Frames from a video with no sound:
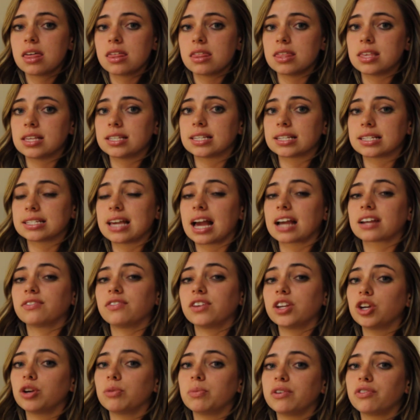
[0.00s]
this exact
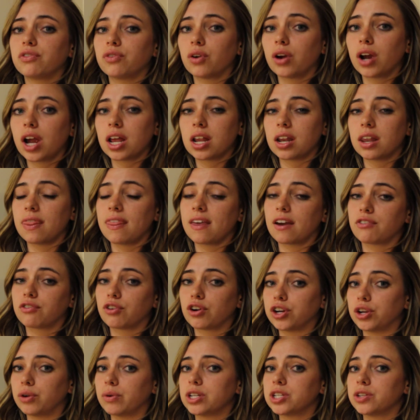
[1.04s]
video before and
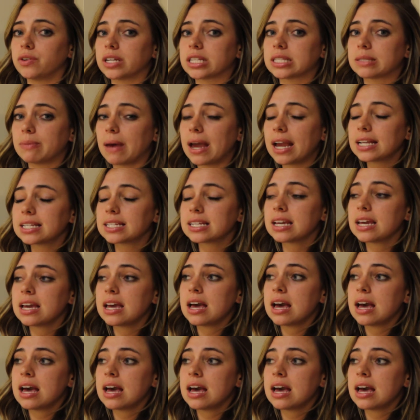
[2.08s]
therefore knew what to expect.